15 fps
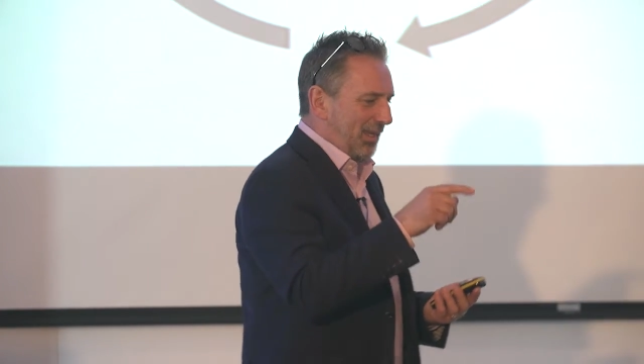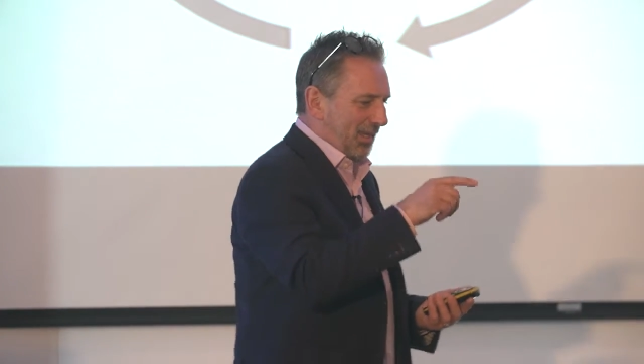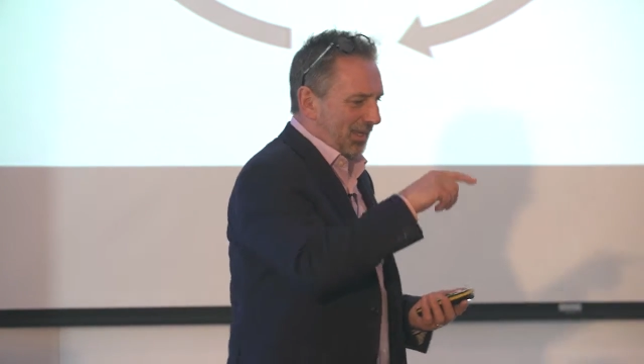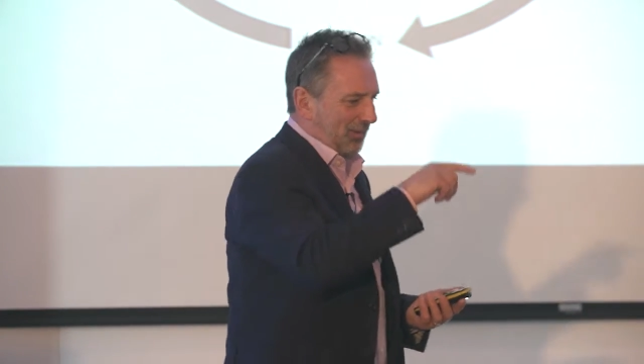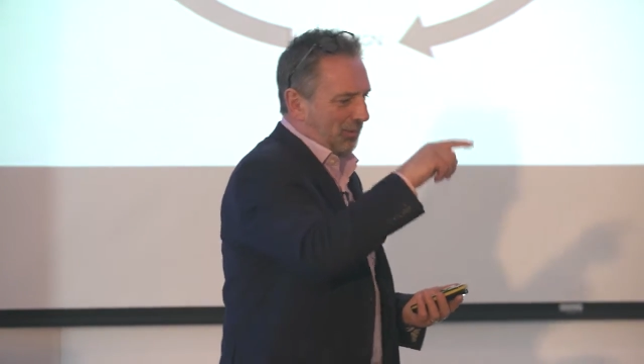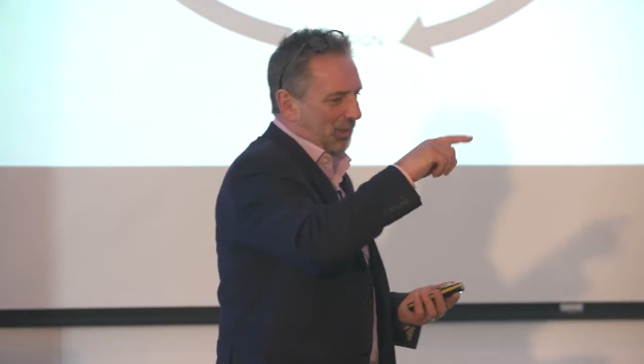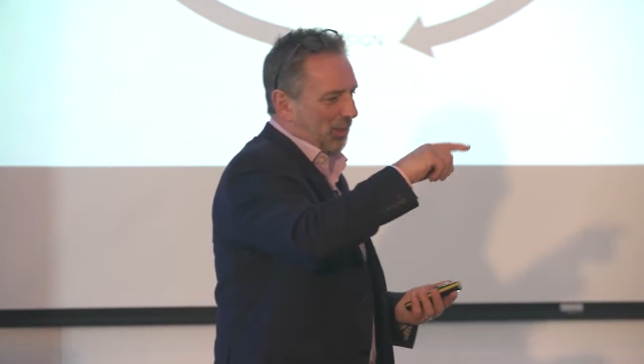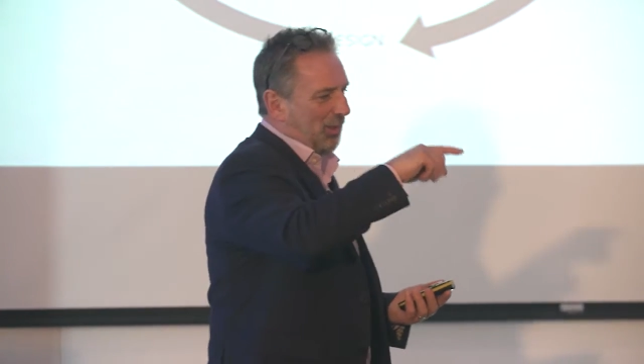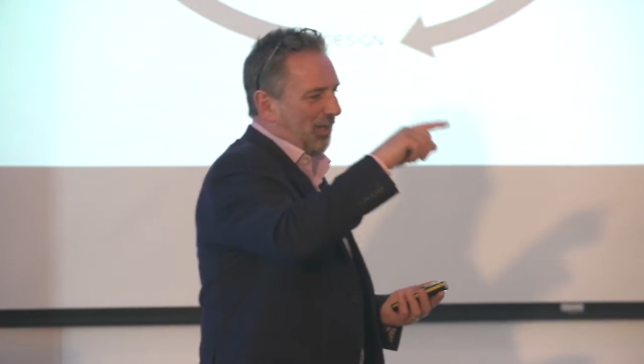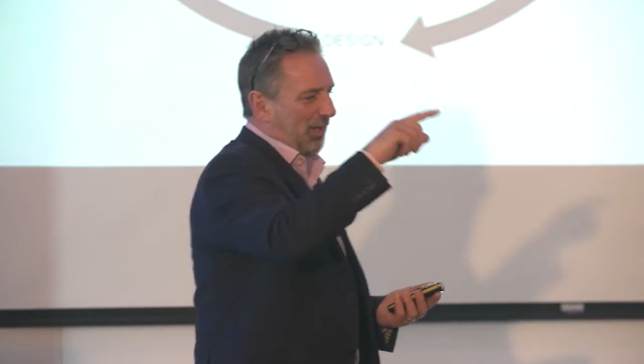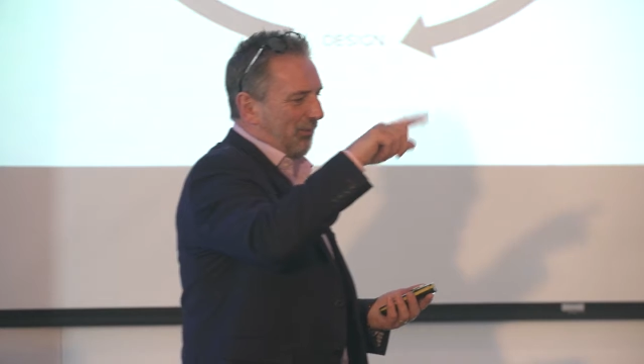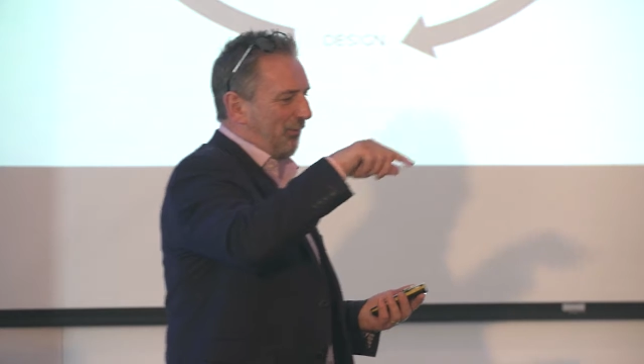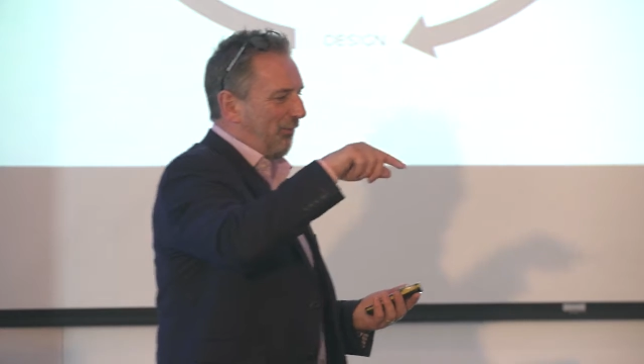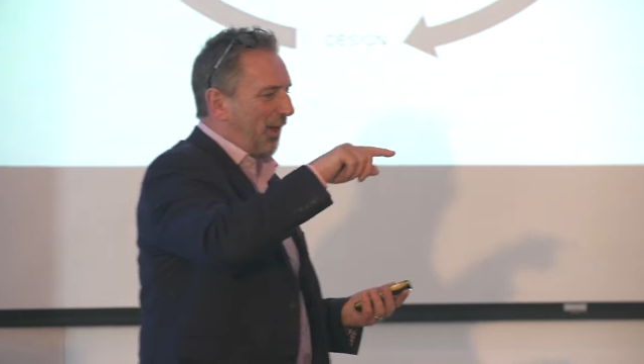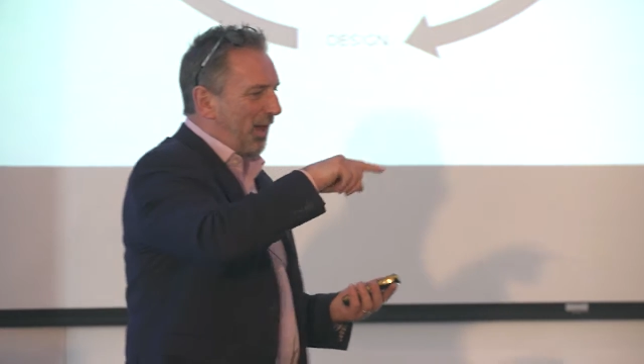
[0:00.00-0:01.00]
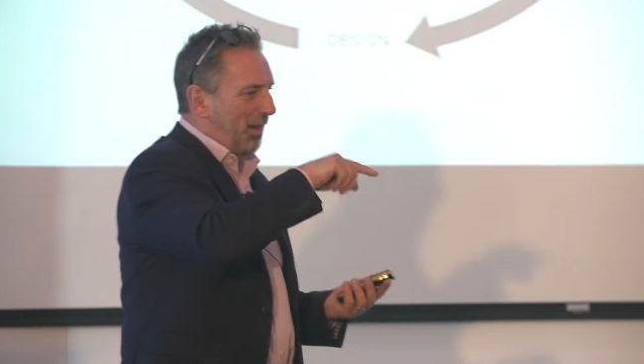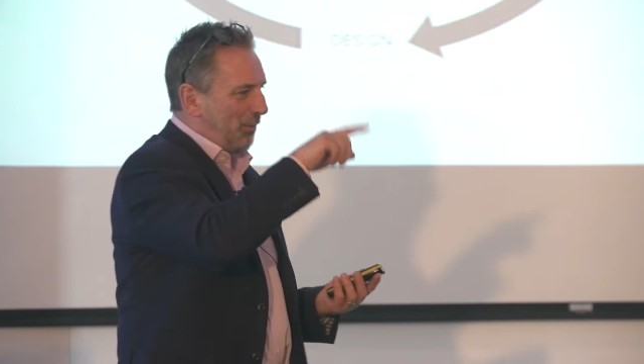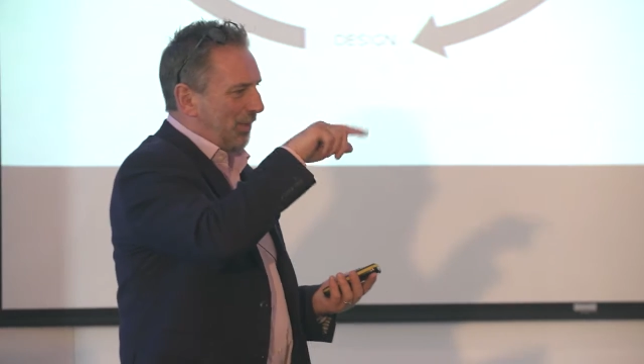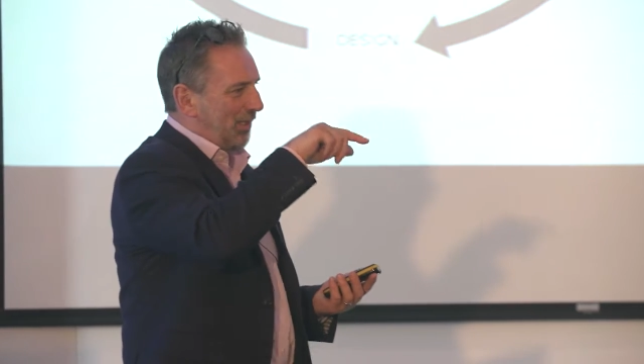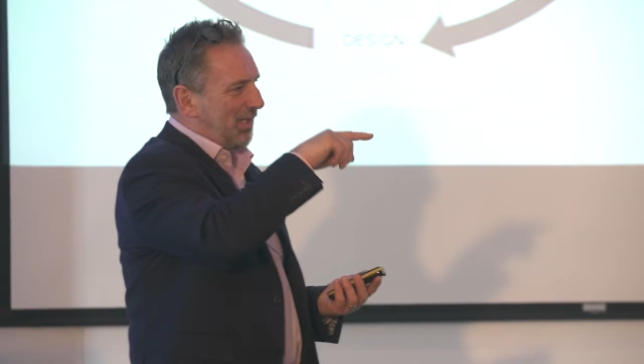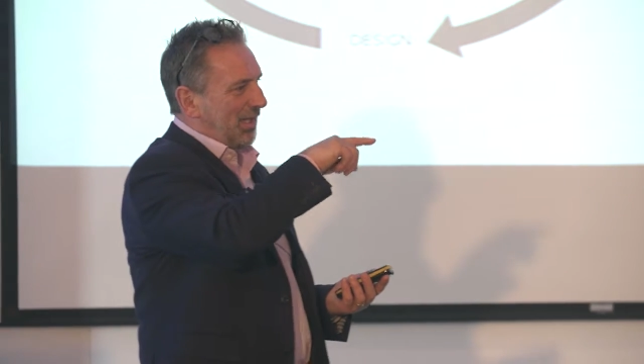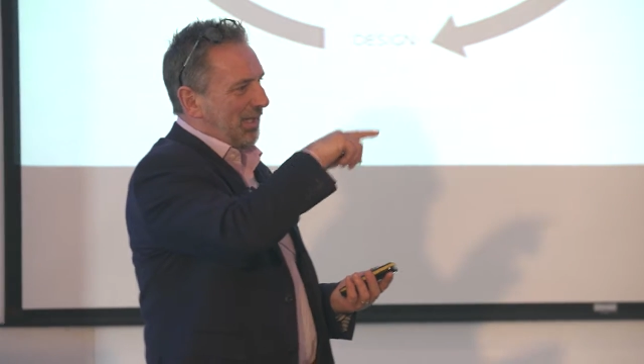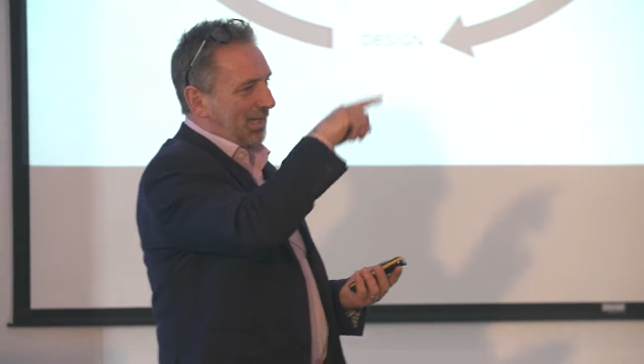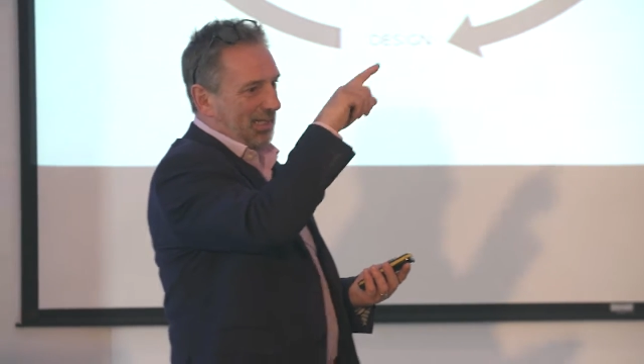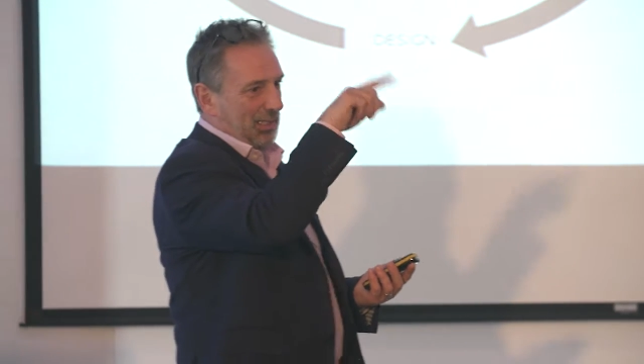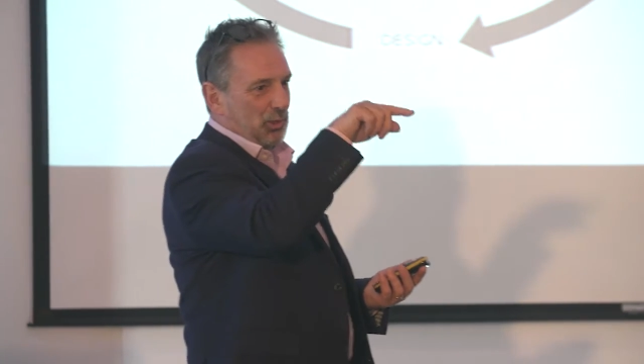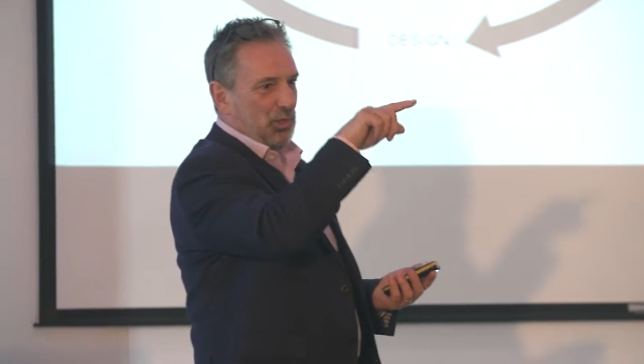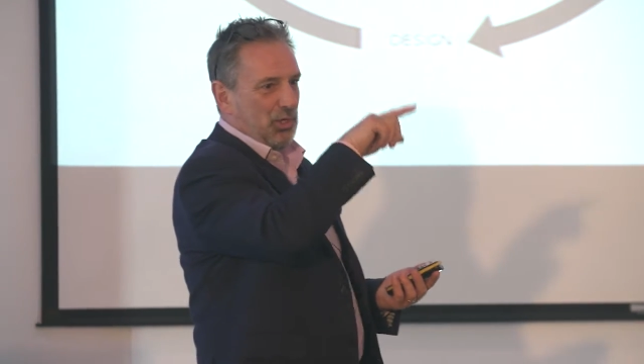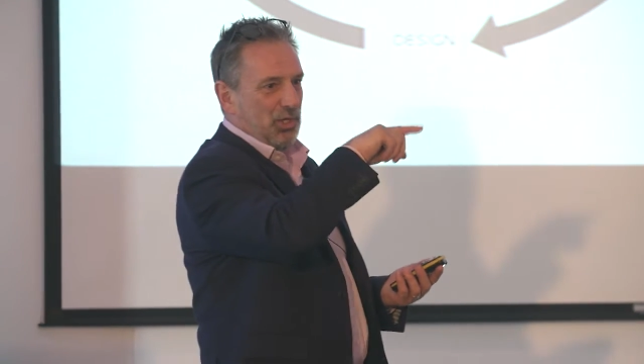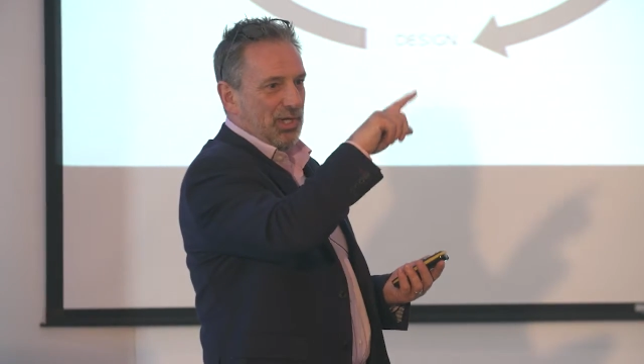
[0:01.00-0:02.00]
if you look at a fiber, it's like a
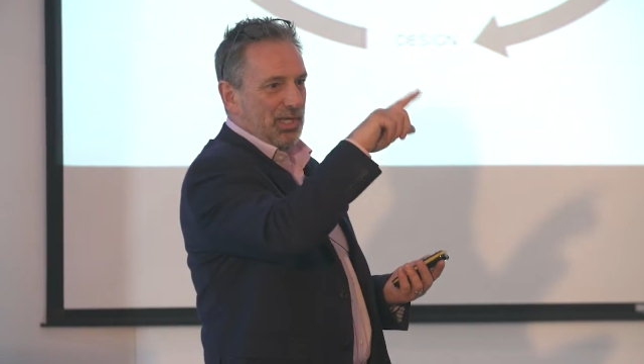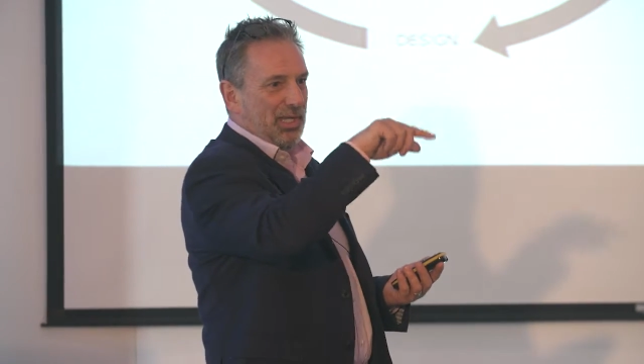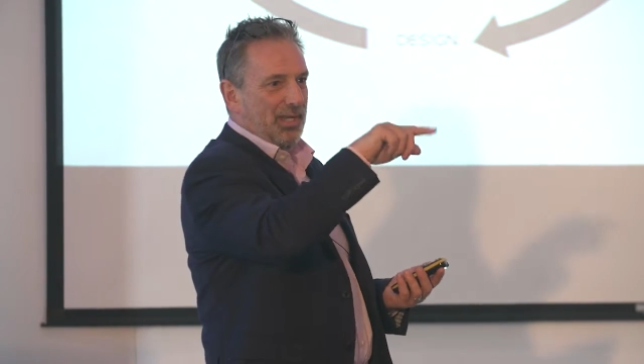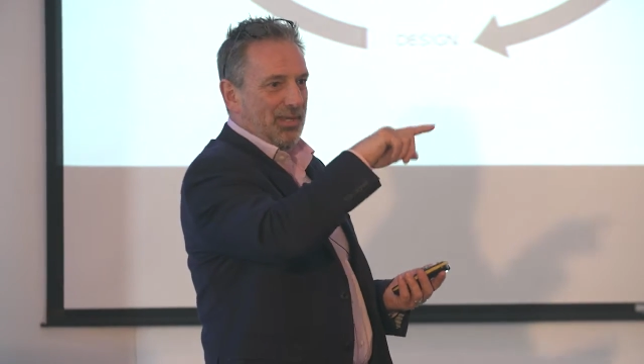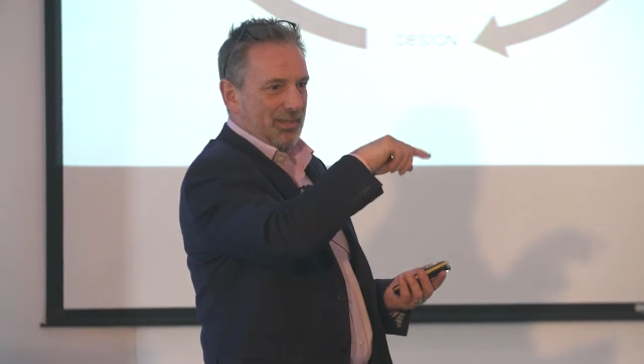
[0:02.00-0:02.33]
little tree.